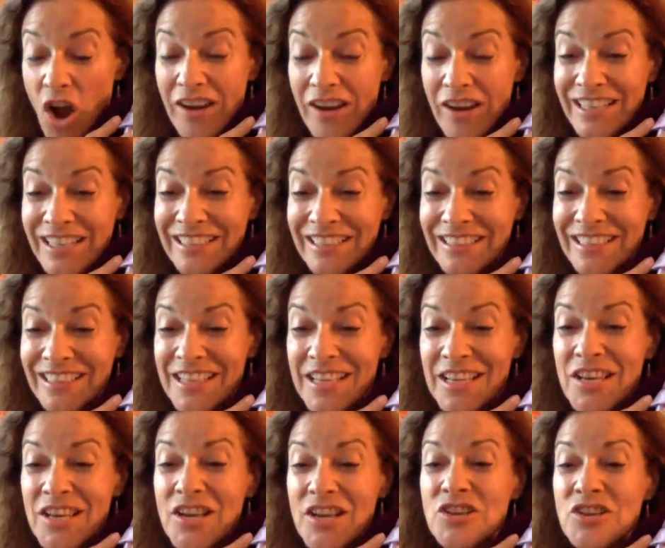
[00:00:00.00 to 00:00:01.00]
you get
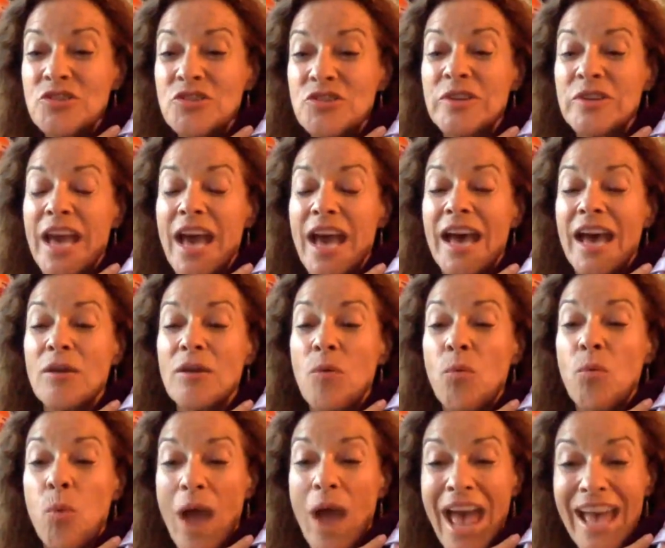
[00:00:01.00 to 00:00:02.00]
dark, you
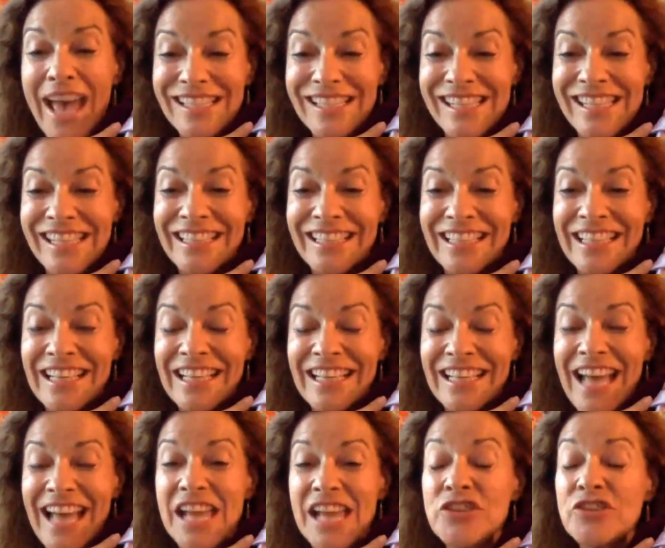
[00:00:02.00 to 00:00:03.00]
get wet,
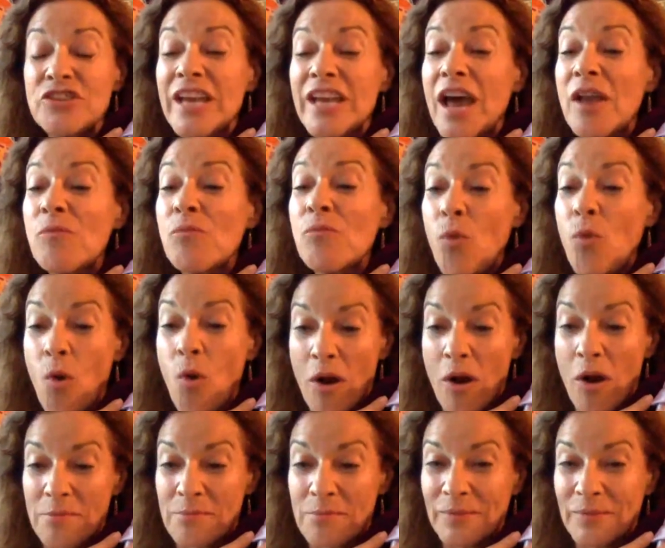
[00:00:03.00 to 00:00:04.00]
and you get
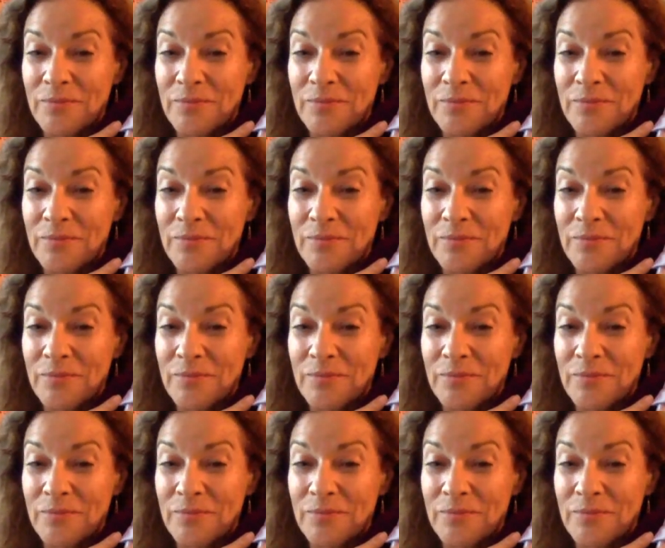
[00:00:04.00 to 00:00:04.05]
warm.